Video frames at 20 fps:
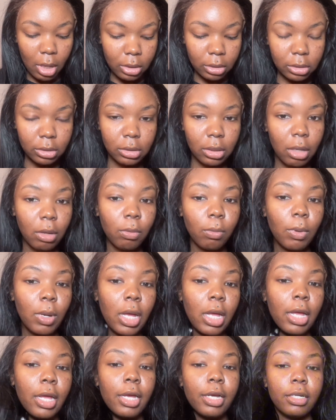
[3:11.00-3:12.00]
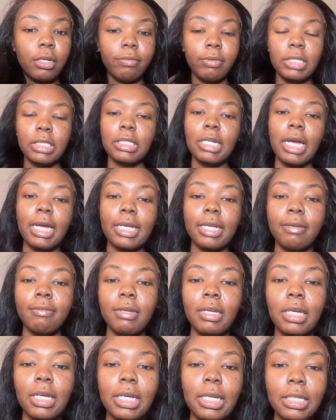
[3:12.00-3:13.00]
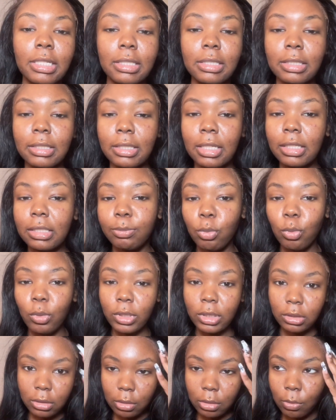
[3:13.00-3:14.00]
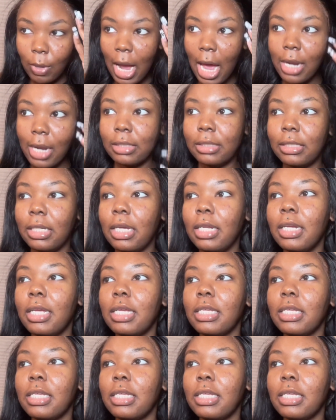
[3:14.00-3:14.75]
So the reason I give it a 6.2 out of 10